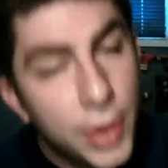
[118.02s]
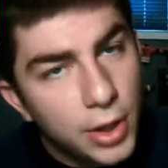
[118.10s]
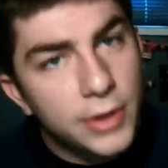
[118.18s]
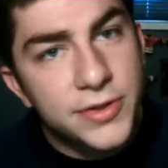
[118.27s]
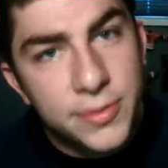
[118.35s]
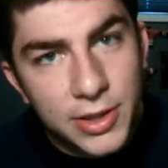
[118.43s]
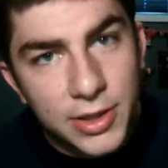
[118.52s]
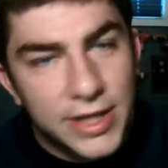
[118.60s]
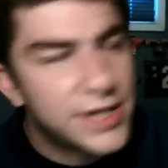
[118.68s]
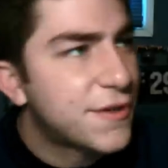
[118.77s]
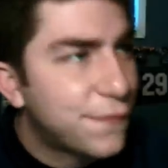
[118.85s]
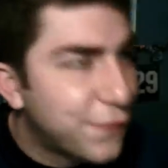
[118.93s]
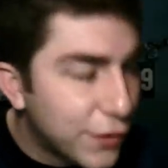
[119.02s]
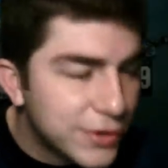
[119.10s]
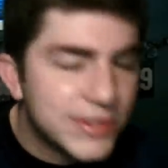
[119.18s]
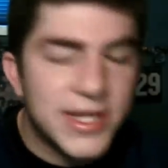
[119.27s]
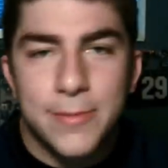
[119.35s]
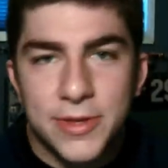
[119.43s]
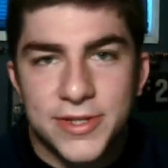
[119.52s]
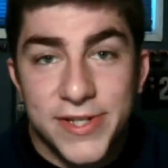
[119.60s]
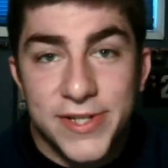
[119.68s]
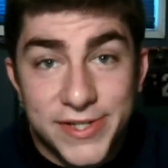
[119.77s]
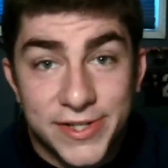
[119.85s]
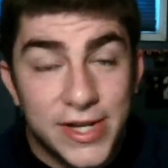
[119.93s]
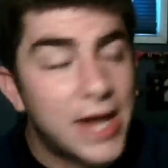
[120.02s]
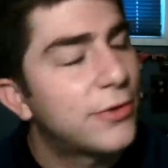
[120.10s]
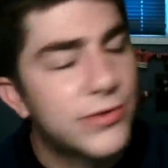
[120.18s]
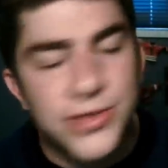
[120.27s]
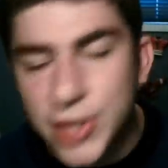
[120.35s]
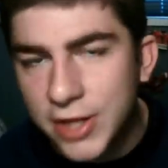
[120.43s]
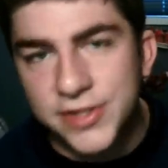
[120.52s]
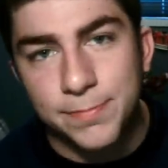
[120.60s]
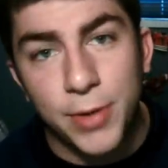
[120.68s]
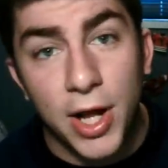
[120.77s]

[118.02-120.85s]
But ultimately, it's the first game of the season, and there's tons of